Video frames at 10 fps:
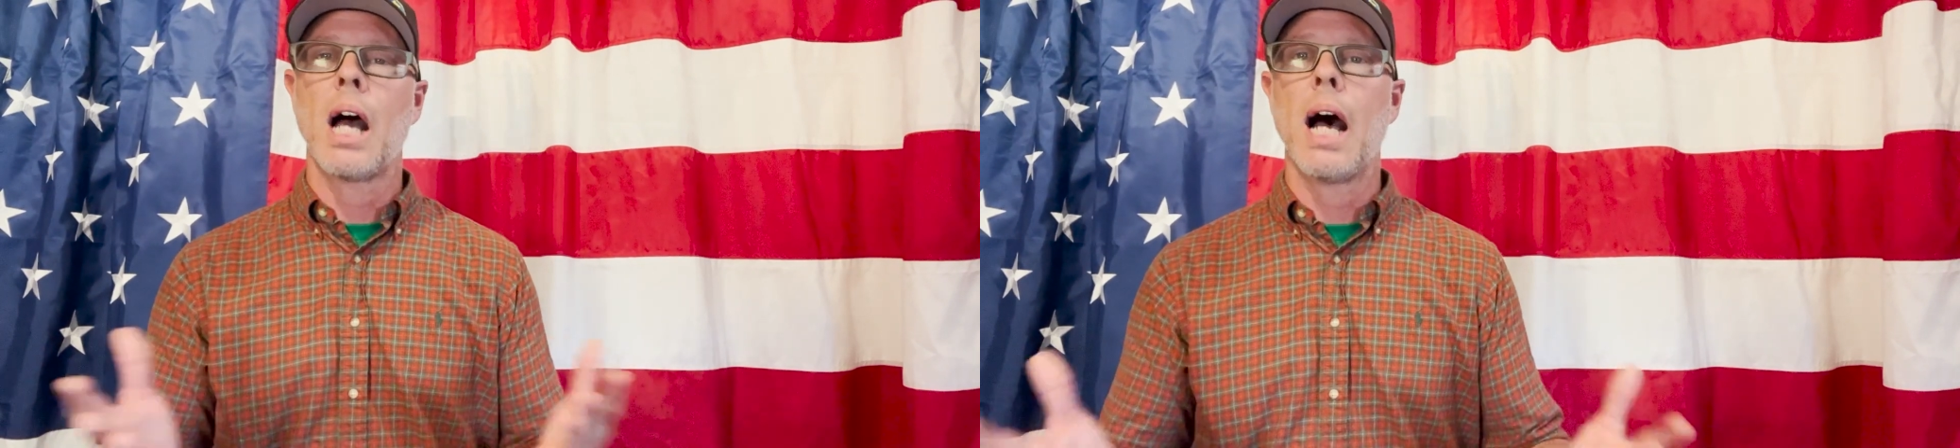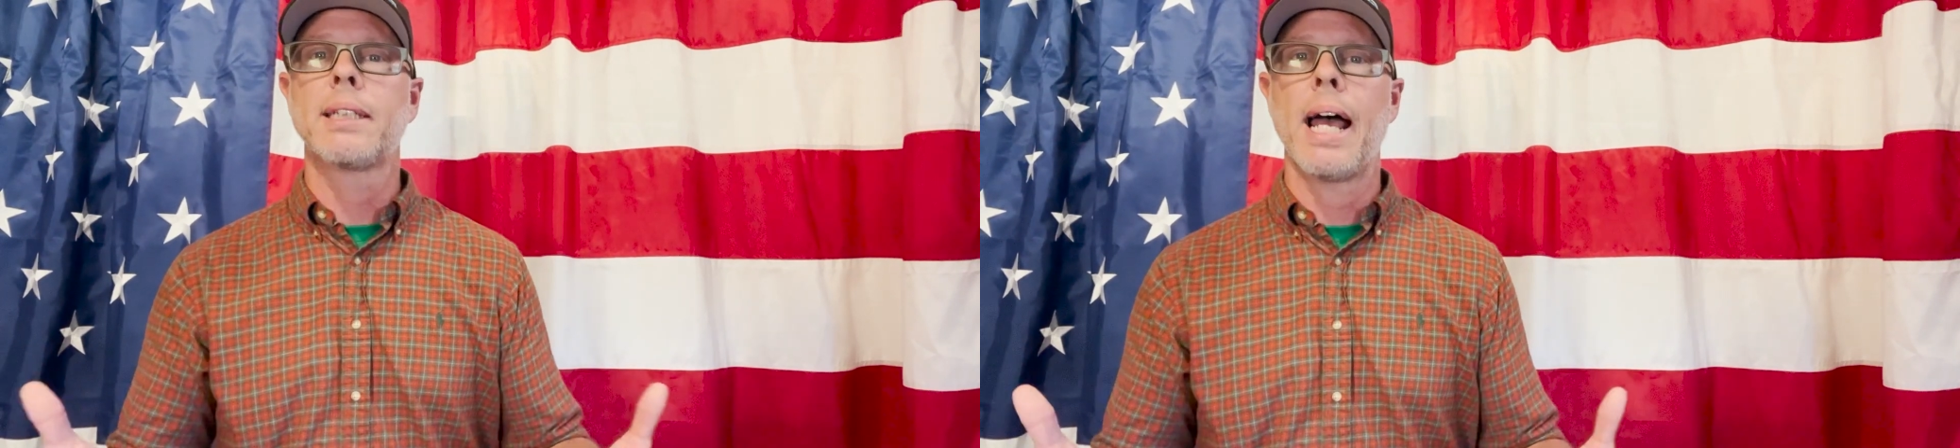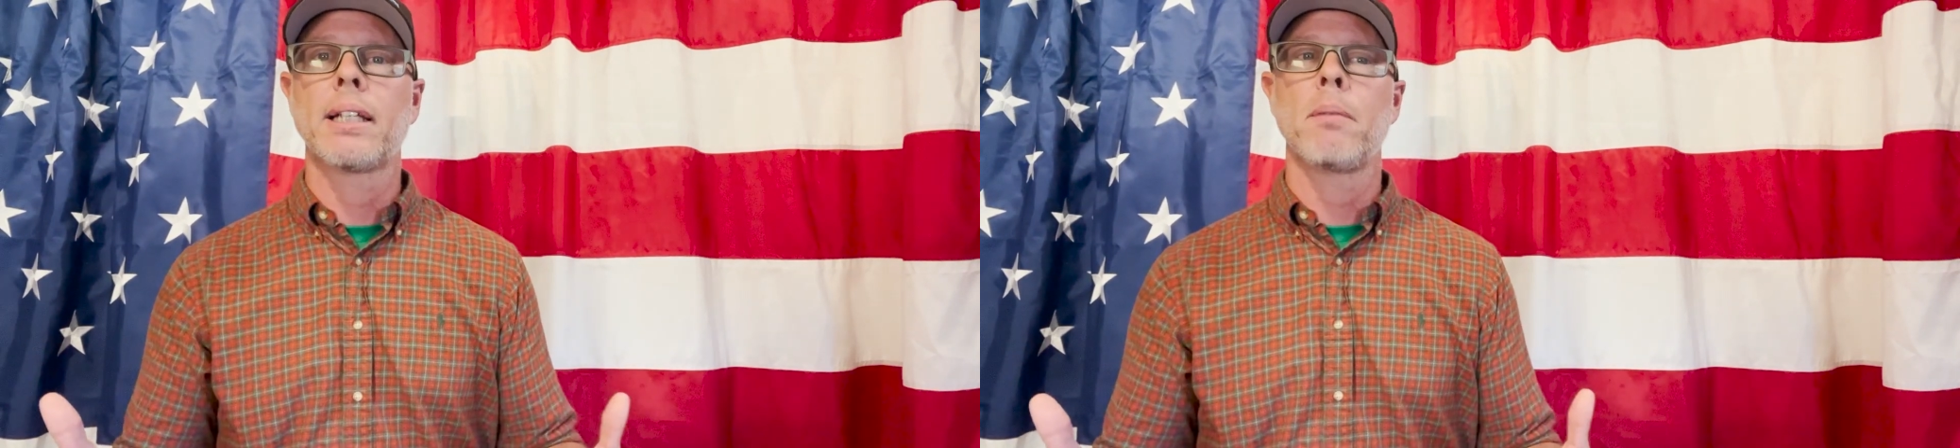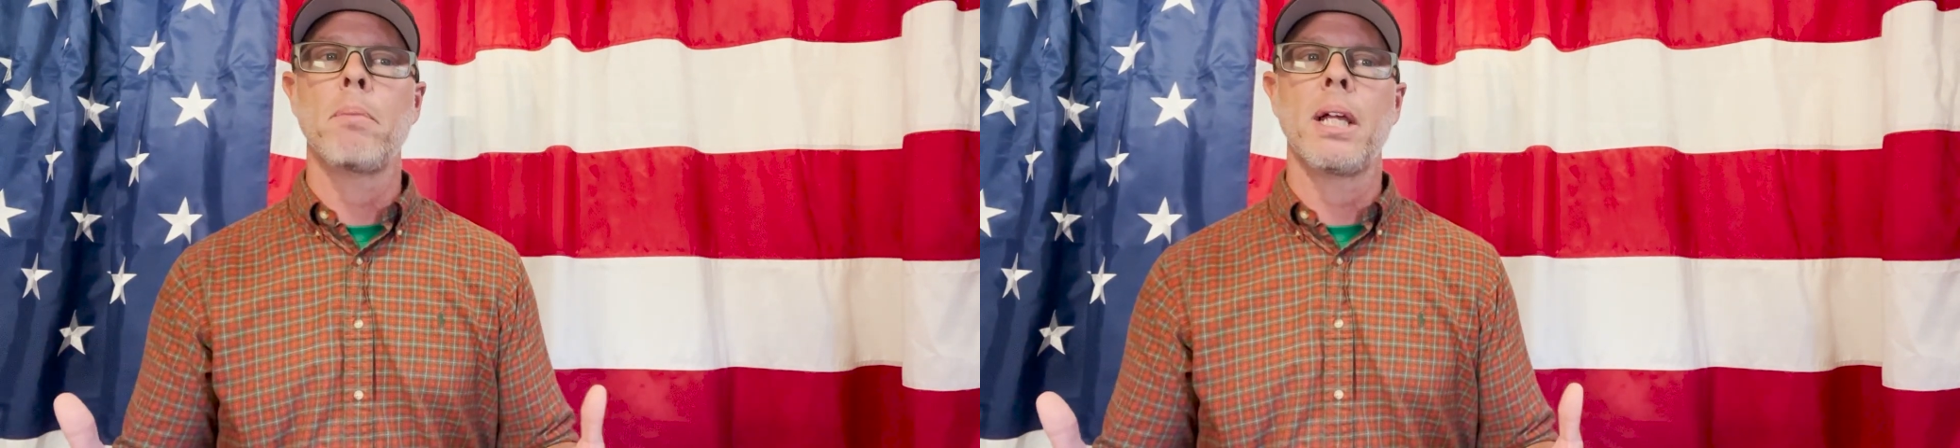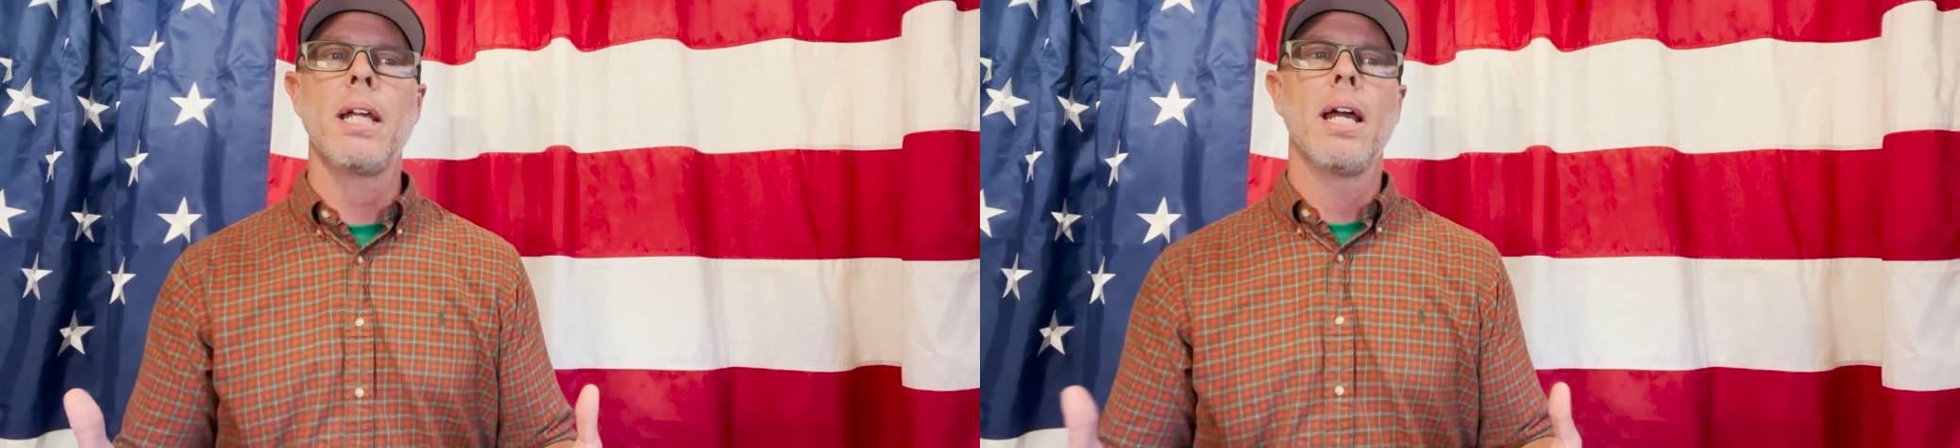contacted
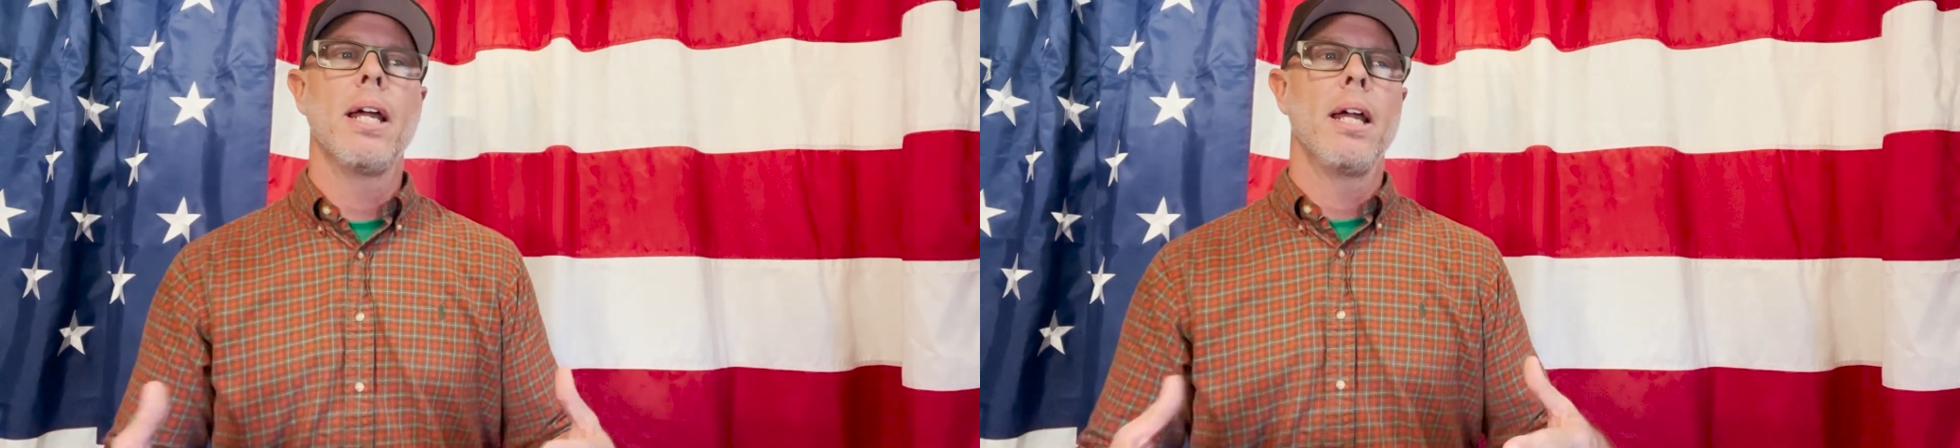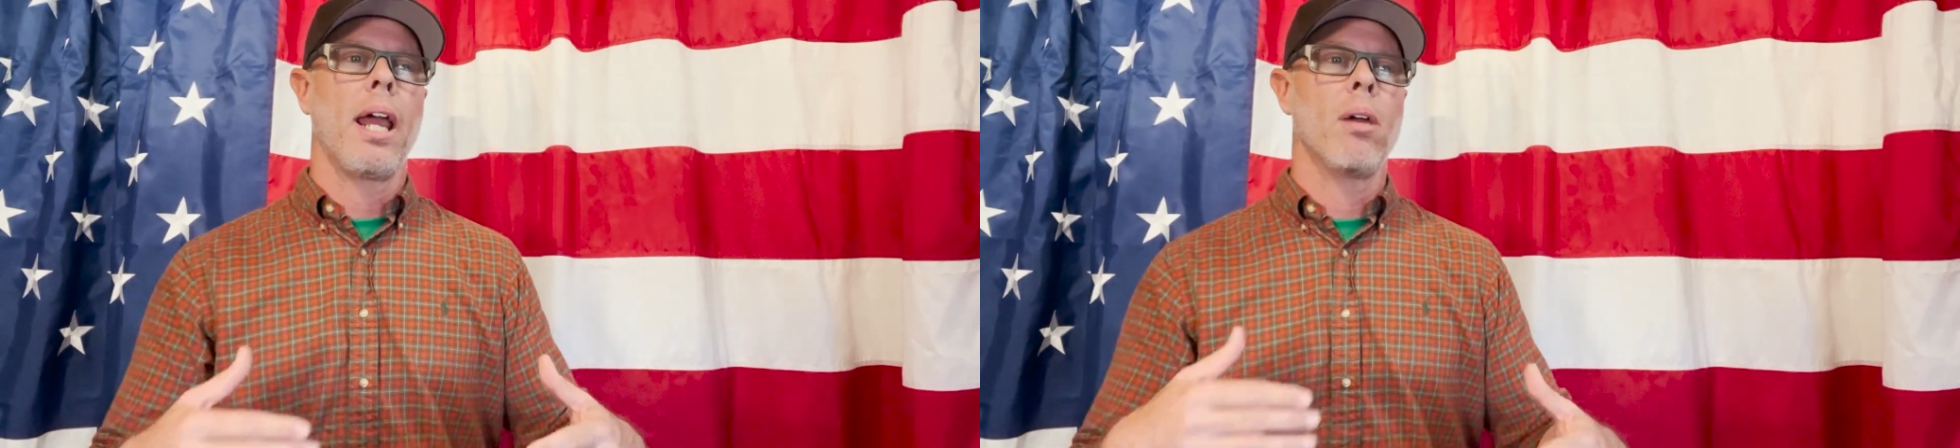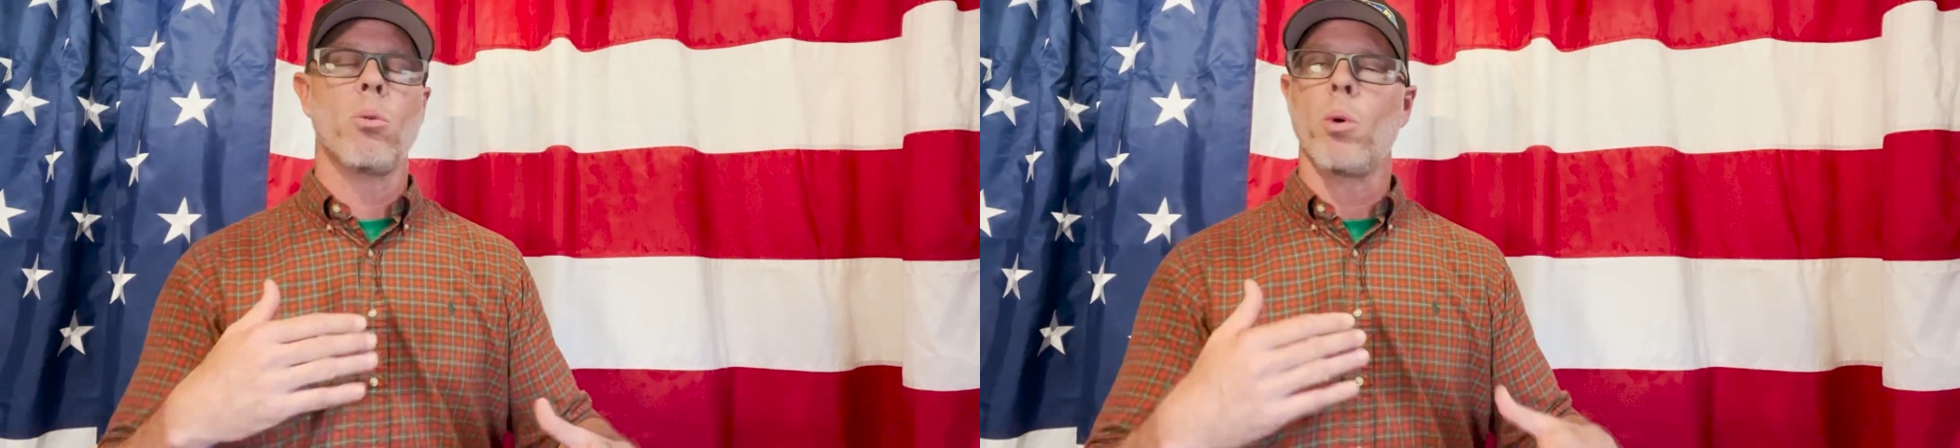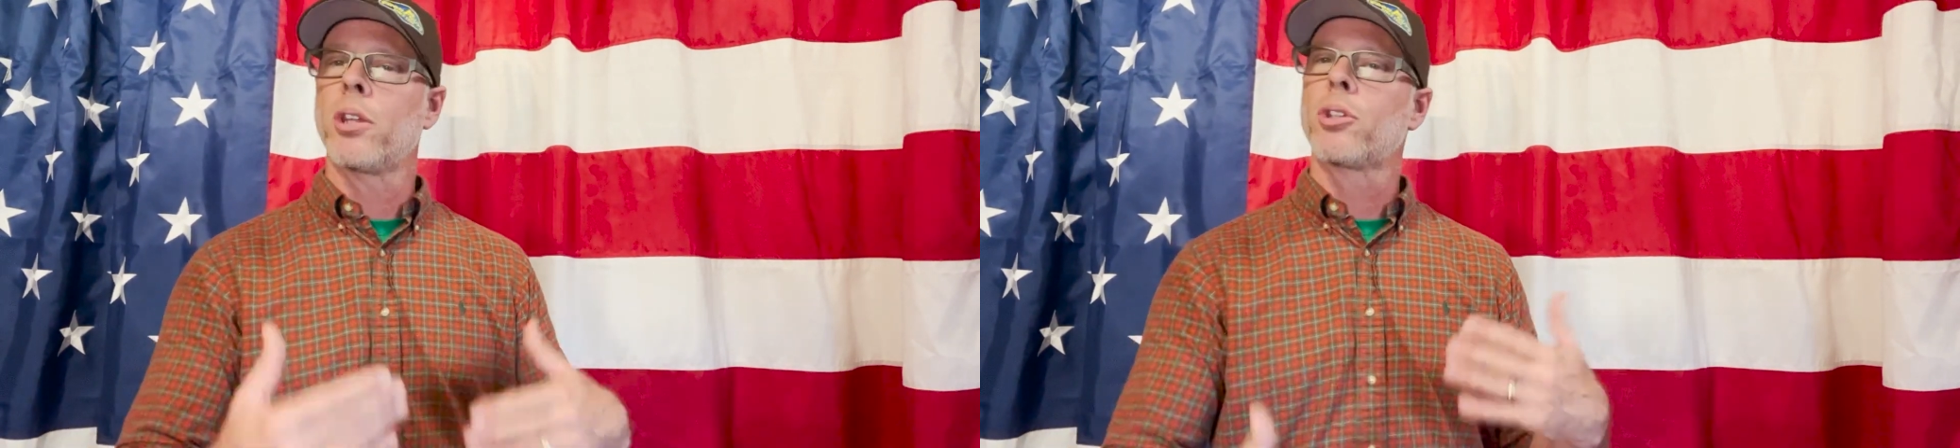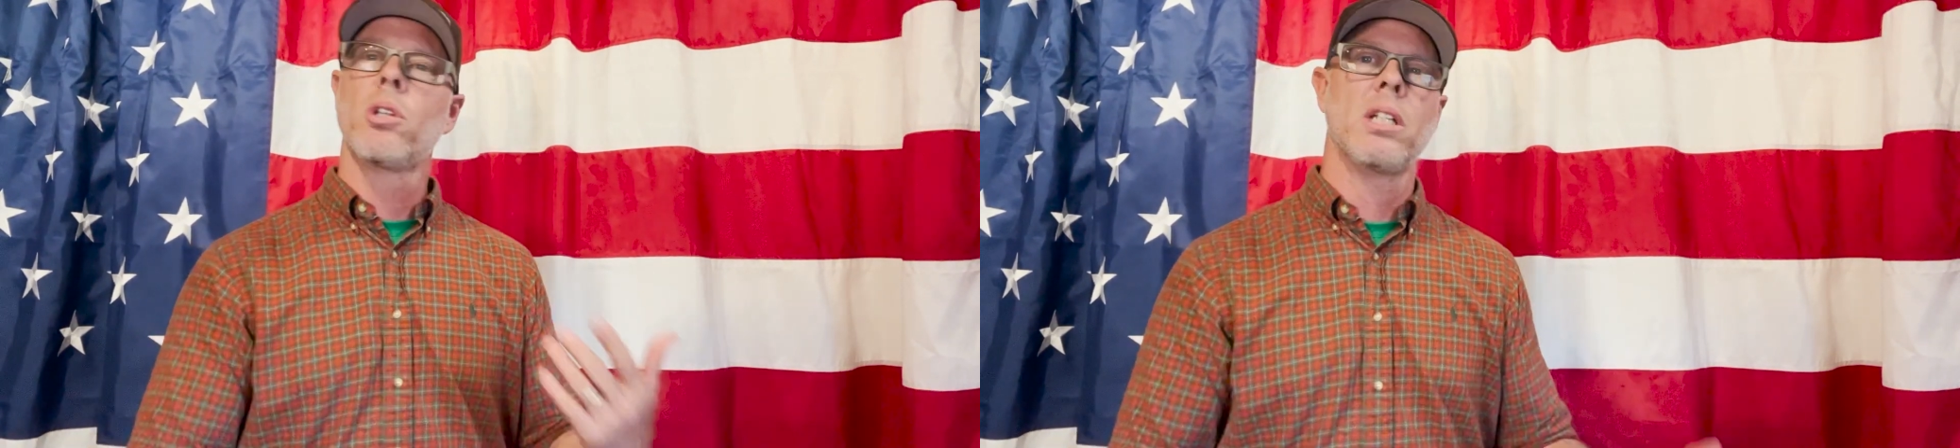me, and we went through the